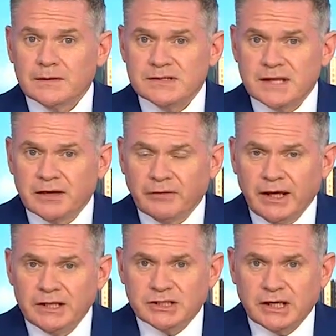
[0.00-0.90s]
The state of
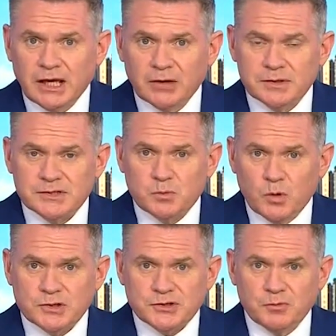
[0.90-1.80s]
aged care is
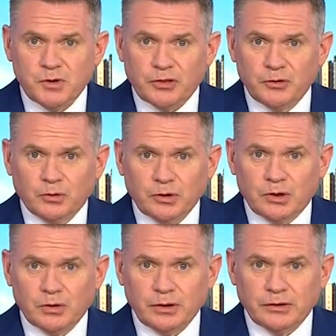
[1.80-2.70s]
worse than we thought,
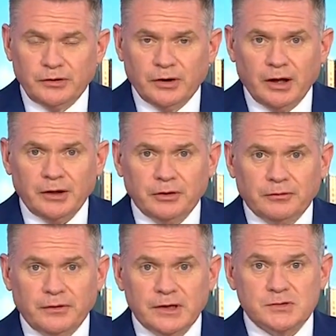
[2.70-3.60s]
according to dire
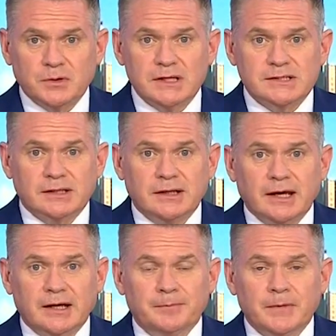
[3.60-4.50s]
new figures released
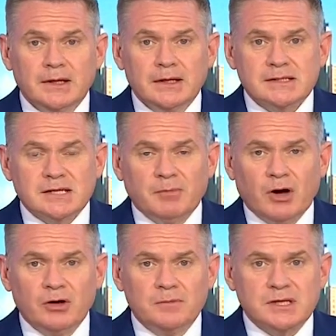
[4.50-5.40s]
today. Some
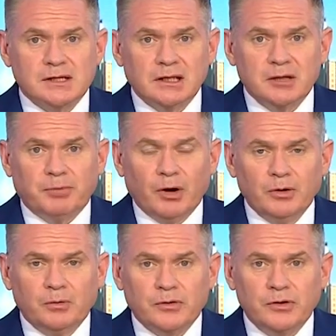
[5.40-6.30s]
homes are nearly
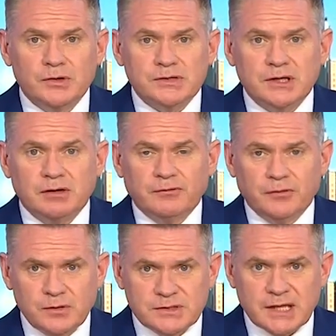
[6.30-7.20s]
broke, with nursing and
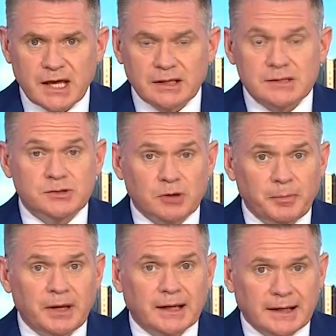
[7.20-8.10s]
food standards
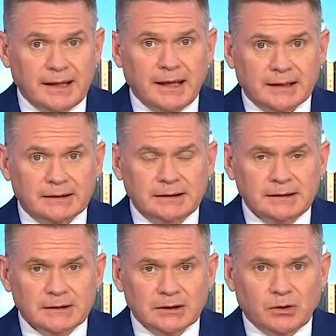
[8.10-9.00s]
dropping again,
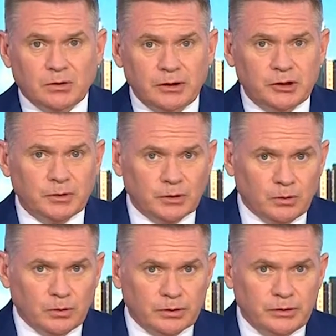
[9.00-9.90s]
according to an
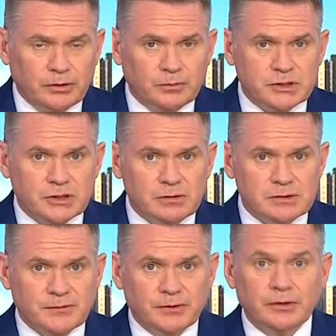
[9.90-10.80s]
audit which
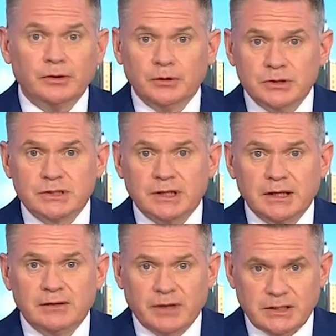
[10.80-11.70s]
calls for an urgent
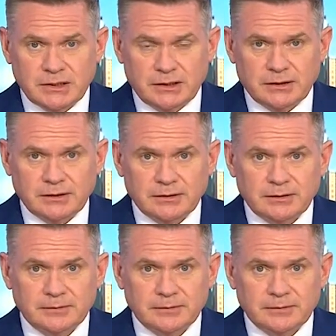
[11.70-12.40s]
intervention.